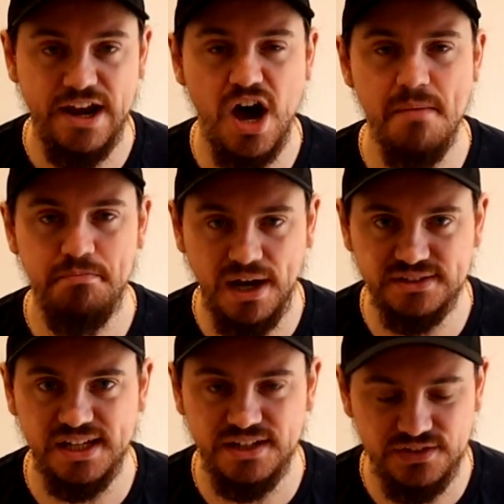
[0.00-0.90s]
And I am
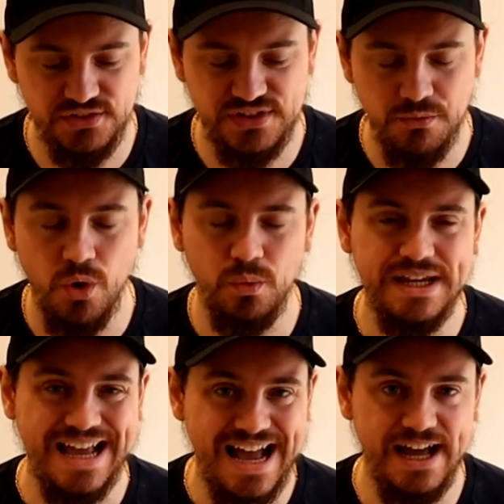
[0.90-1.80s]
buzzing to see what we
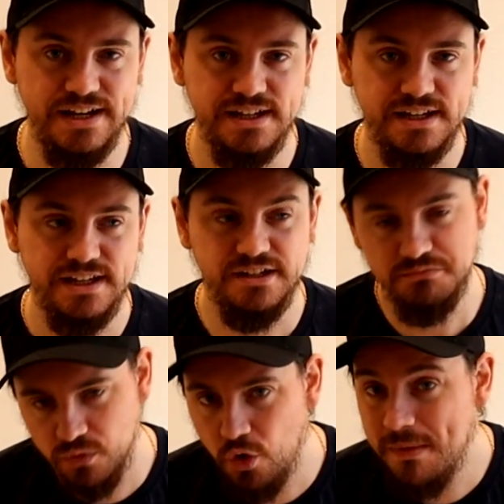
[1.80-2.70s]
can,
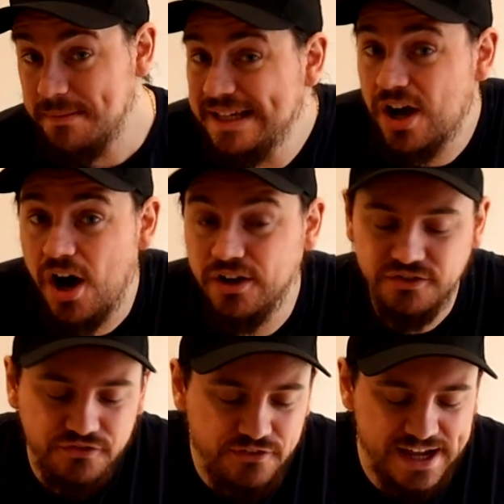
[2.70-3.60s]
or maybe
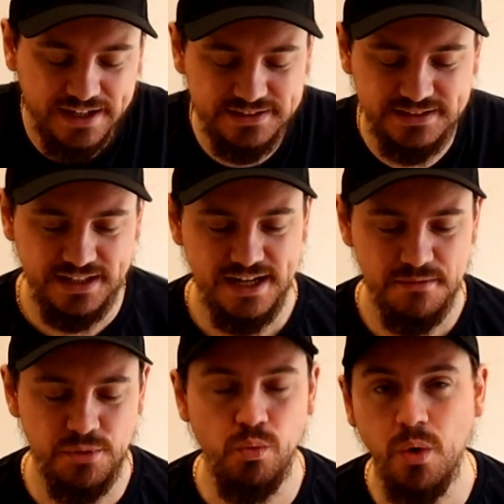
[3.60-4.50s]
can't, fix.
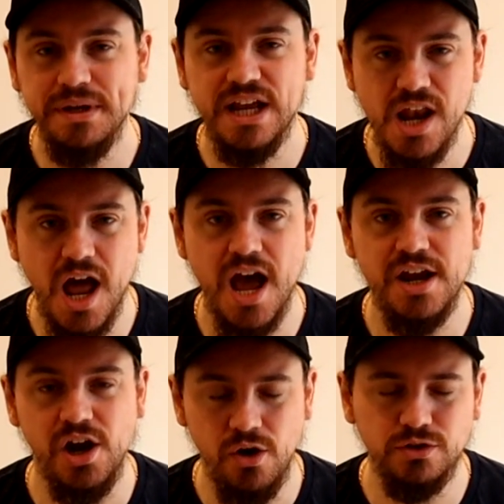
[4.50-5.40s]
But what we can
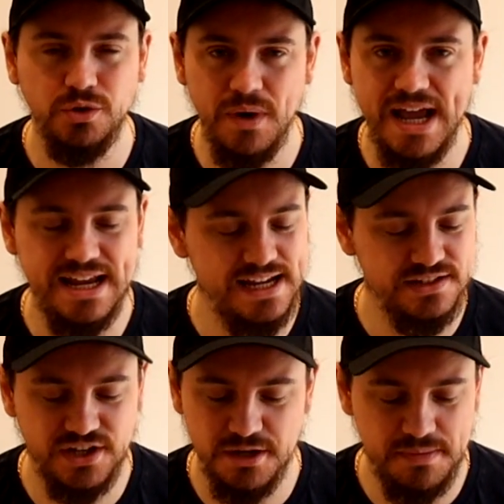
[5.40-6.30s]
learn along the way
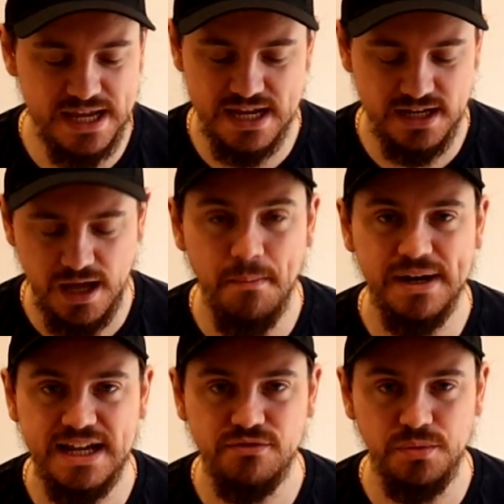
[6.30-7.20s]
is going to be
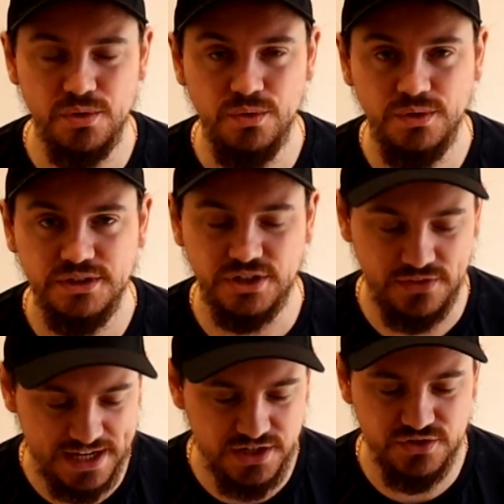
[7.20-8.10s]
unbelievable. So
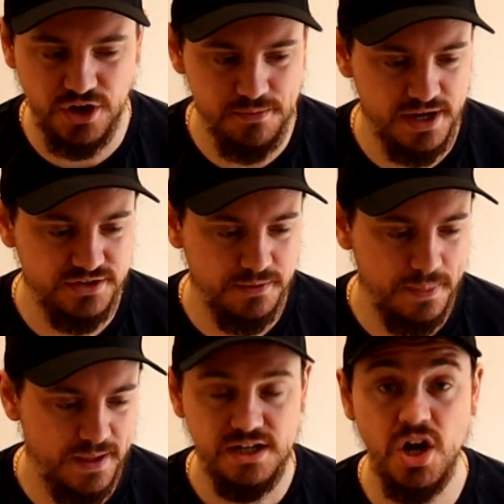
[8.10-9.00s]
thank you so much.
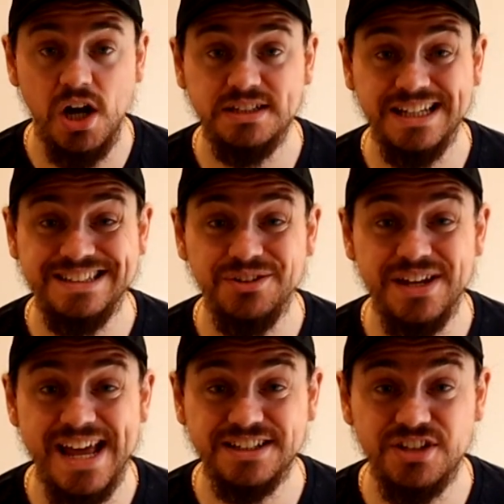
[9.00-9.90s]
Guys, until the
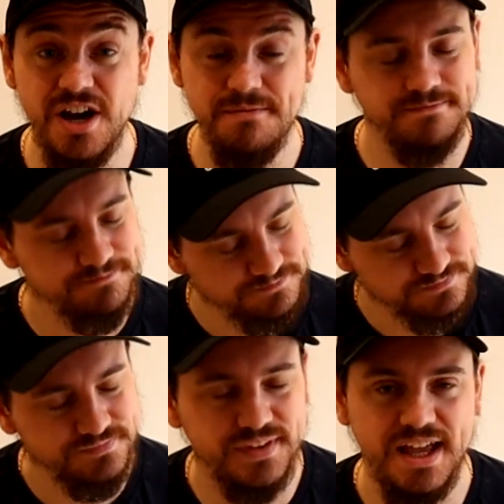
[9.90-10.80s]
next time,
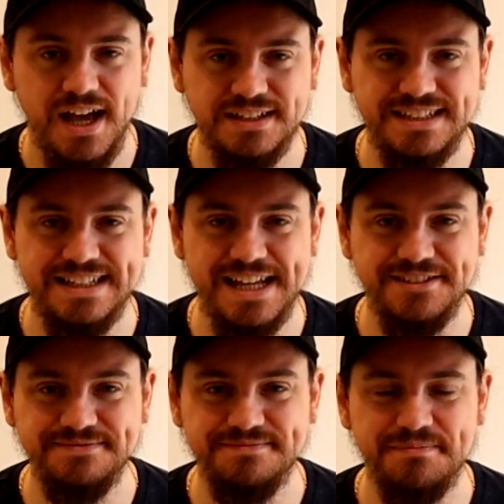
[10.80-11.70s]
I'll see you
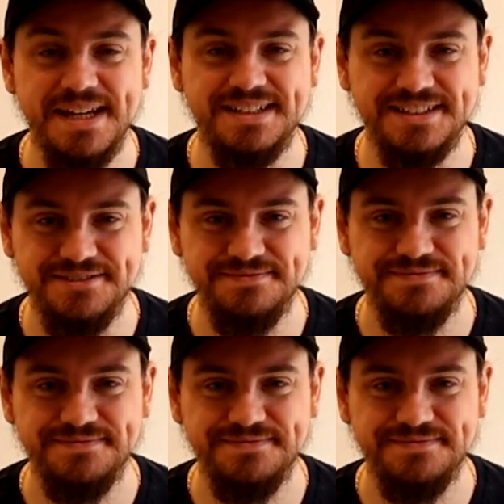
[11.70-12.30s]
then. Peace.